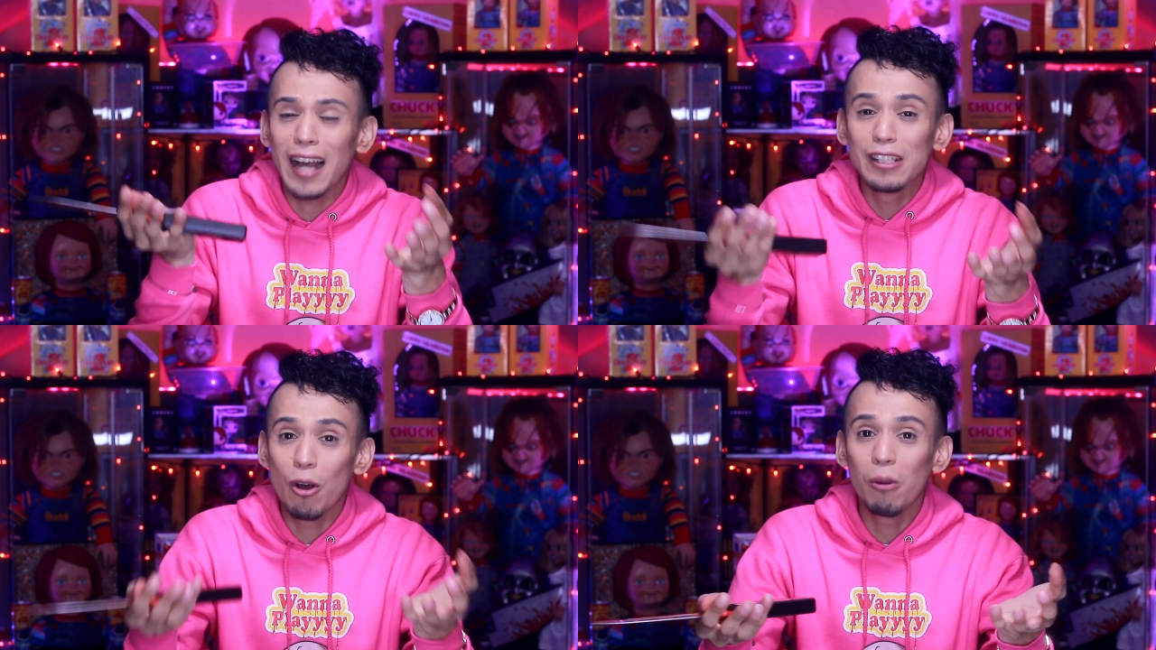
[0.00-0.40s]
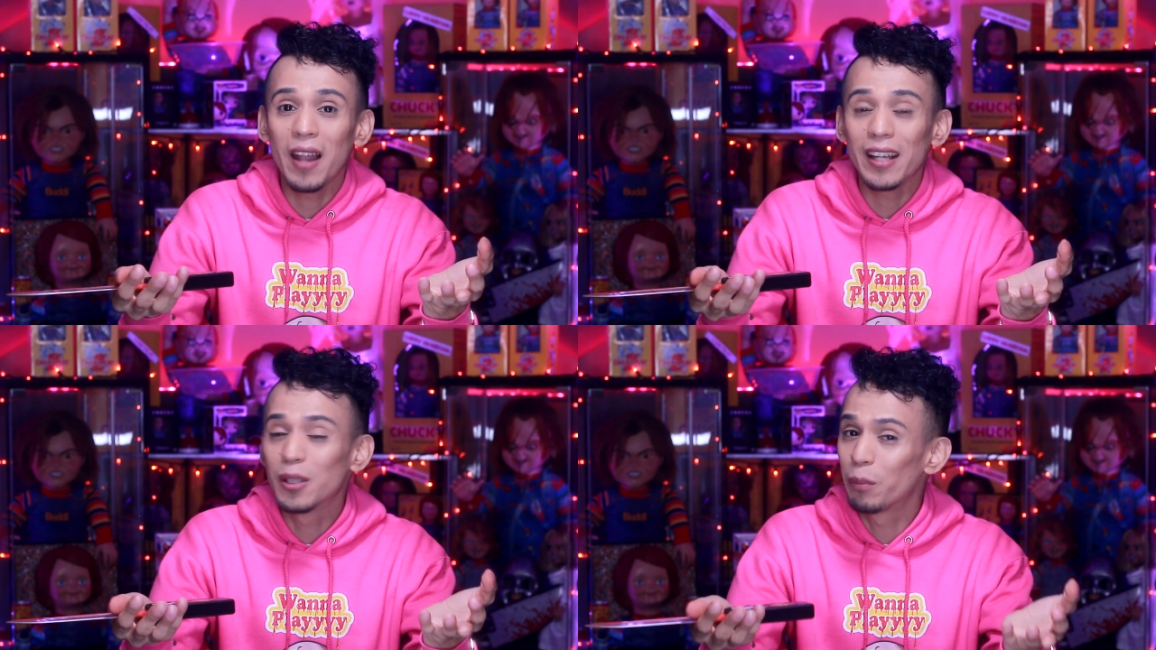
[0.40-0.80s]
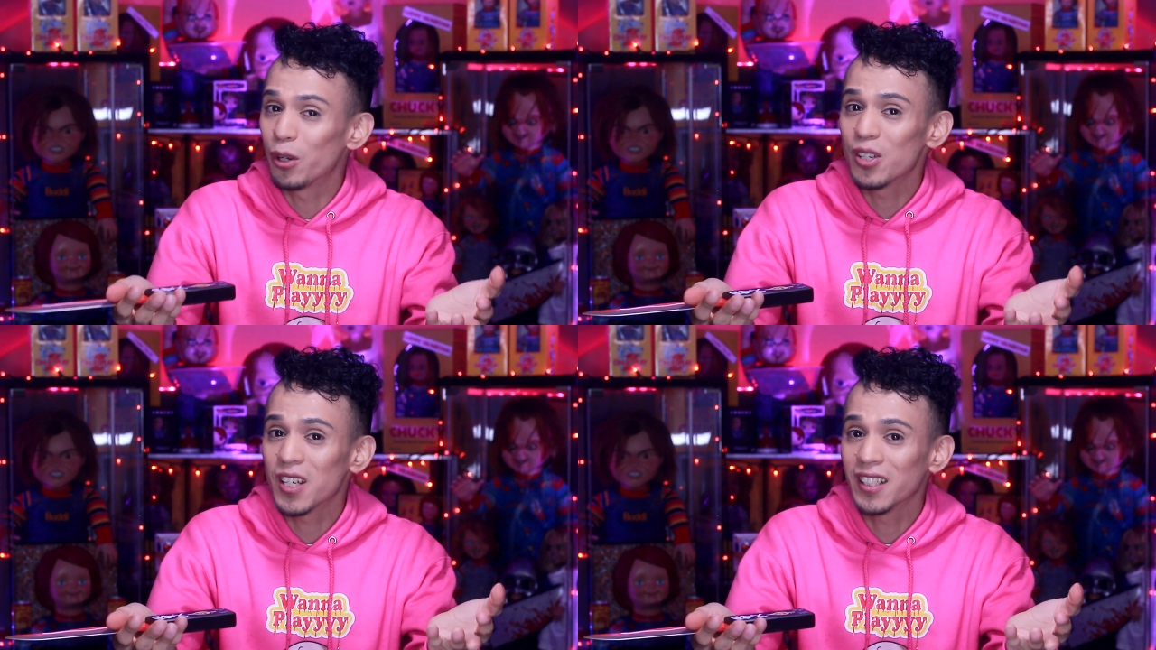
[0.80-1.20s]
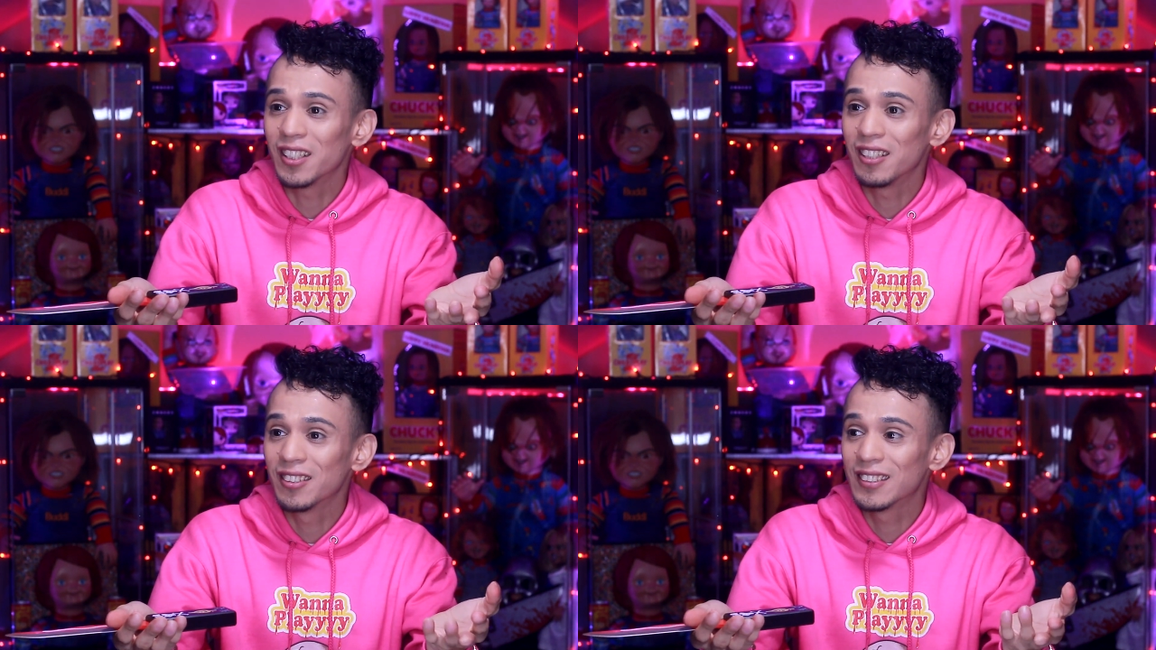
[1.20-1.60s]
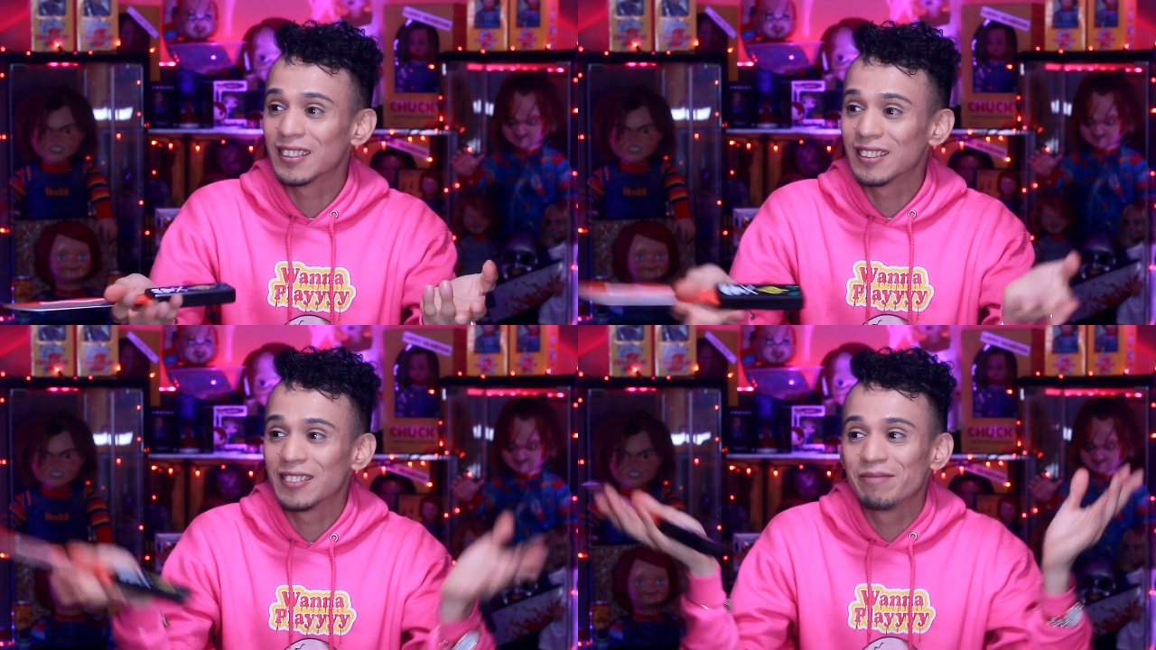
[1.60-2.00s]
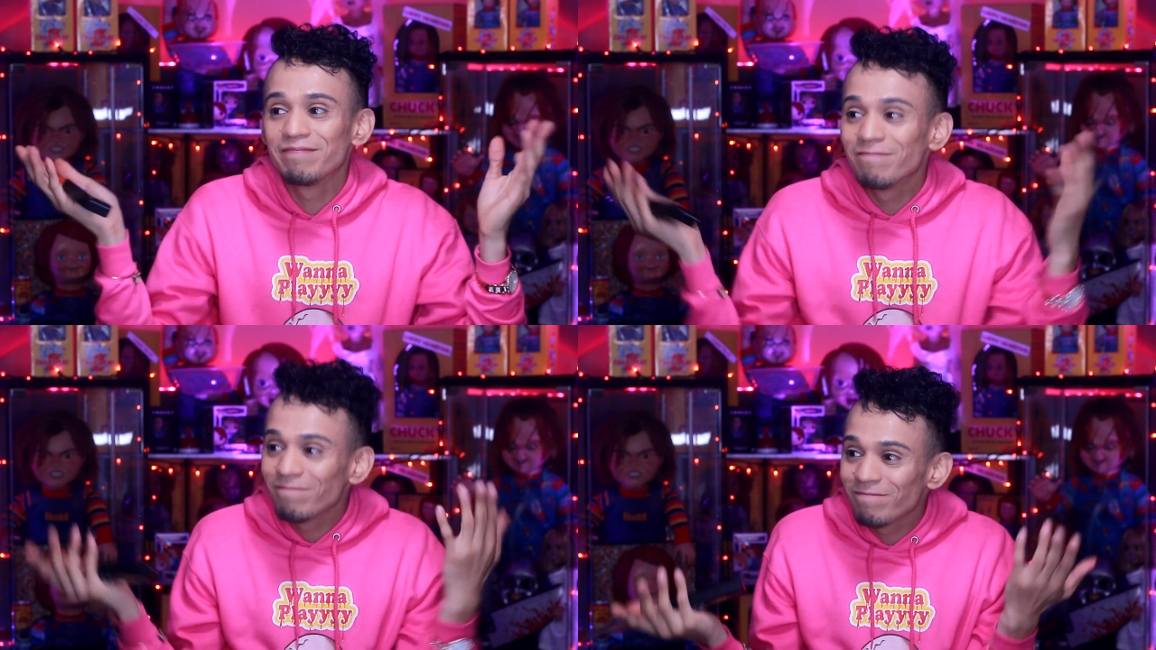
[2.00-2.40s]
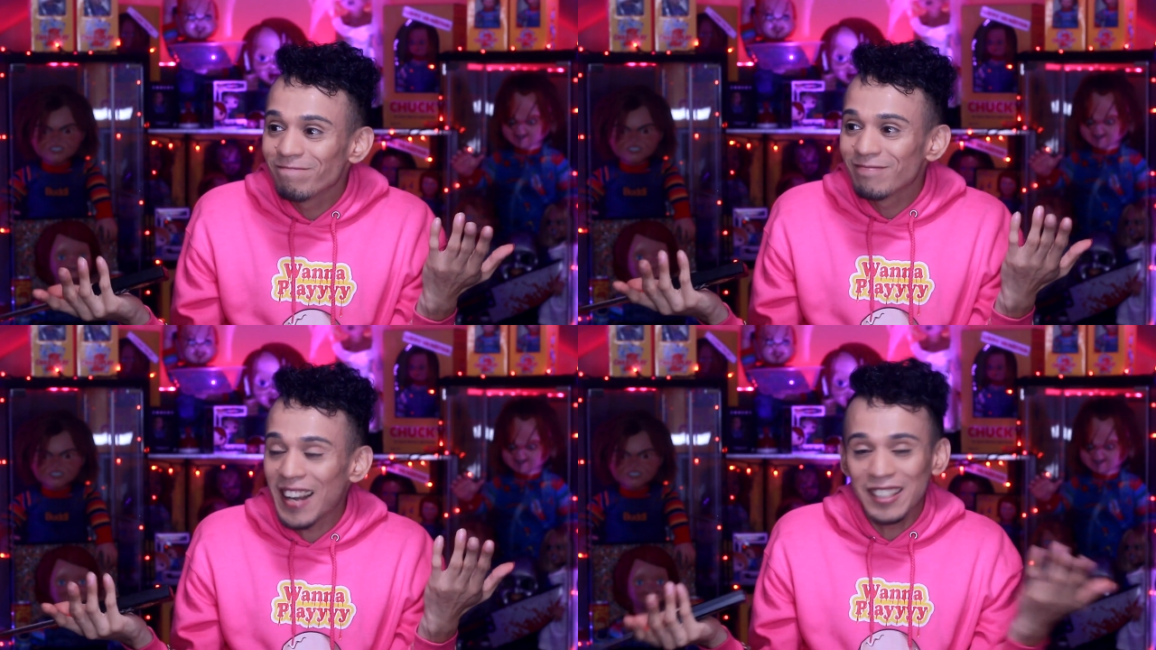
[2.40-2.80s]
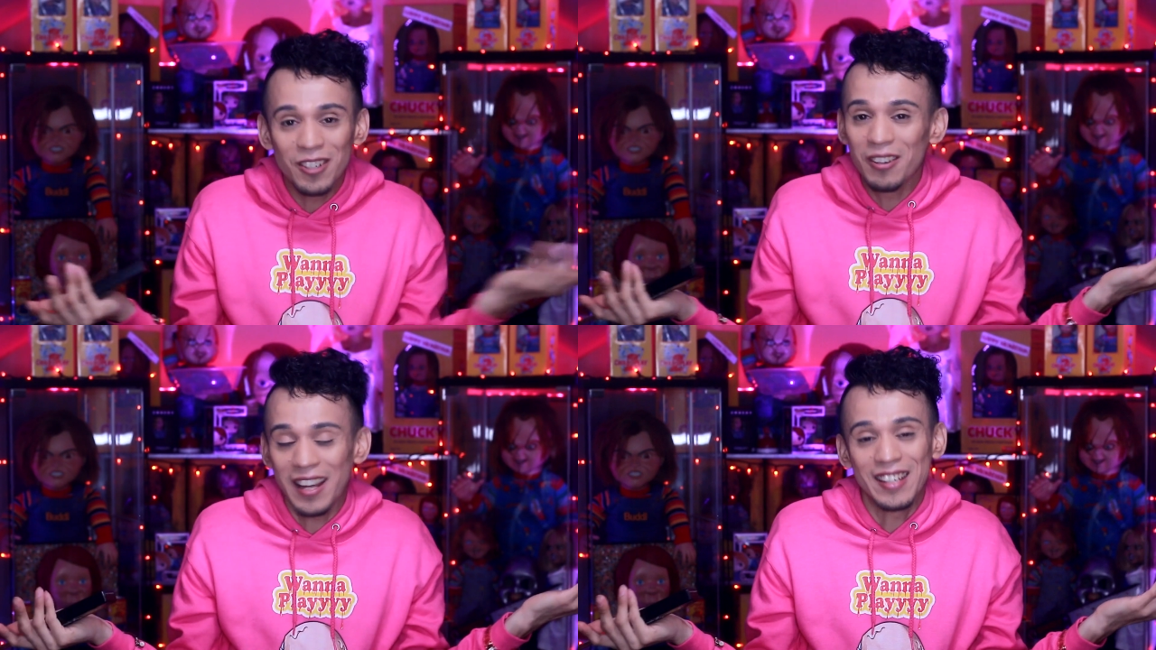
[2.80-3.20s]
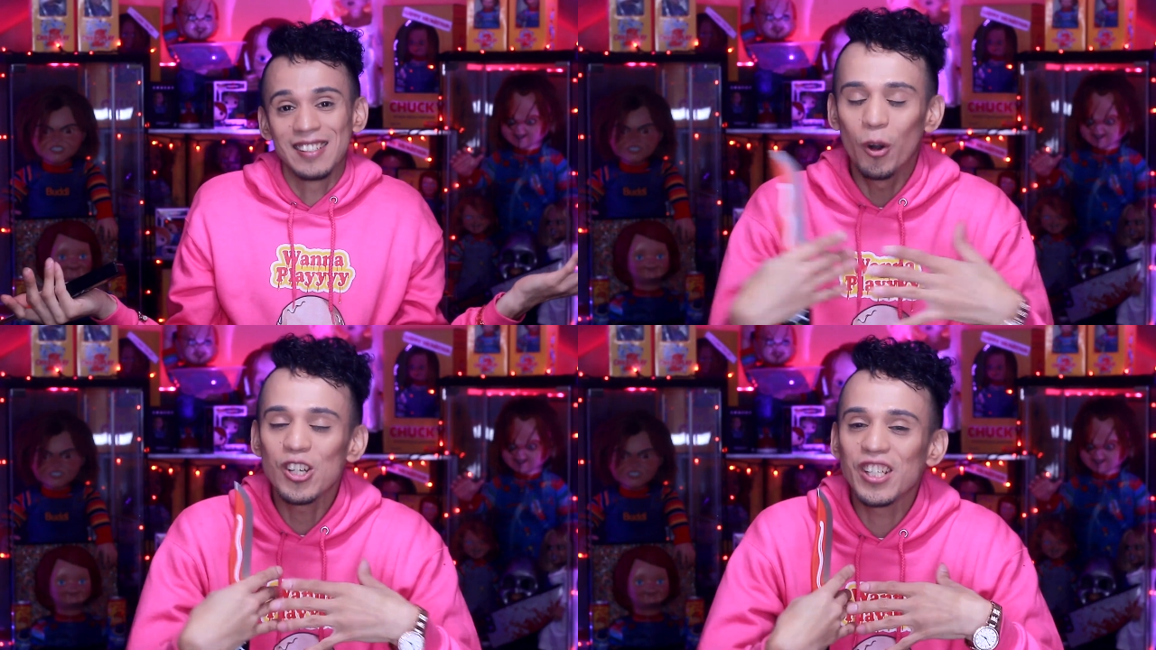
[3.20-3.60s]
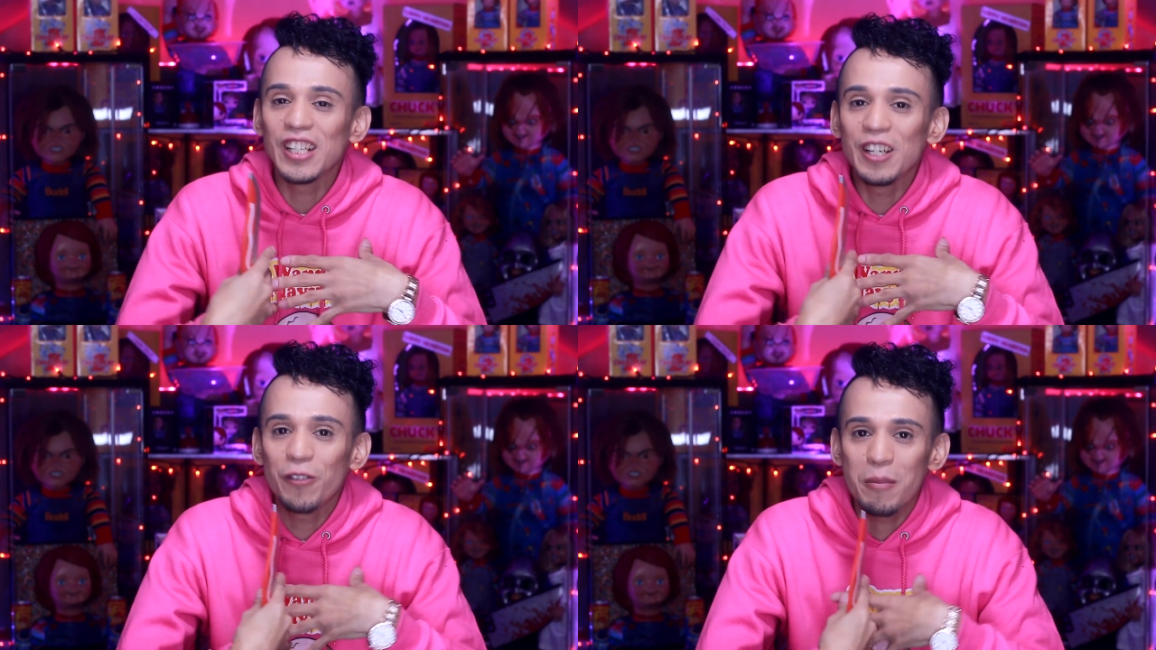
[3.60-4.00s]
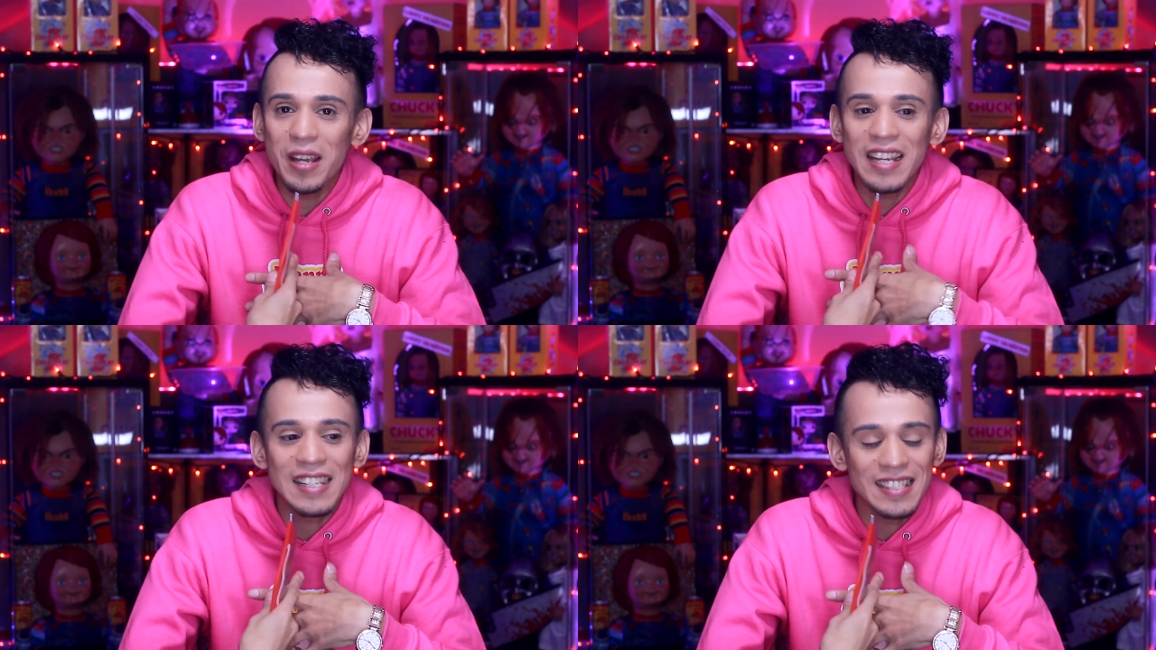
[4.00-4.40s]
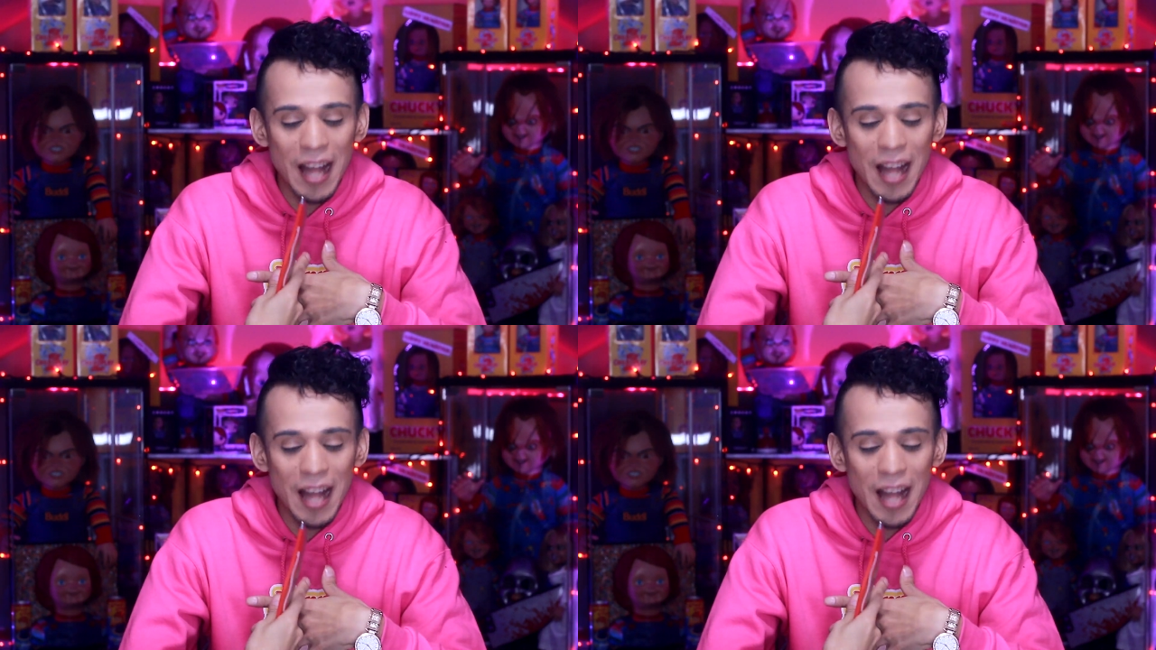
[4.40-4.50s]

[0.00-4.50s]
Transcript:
Speaker 1: I don't like the burnt Chucky doll. I don't like it. Personally, for me, it's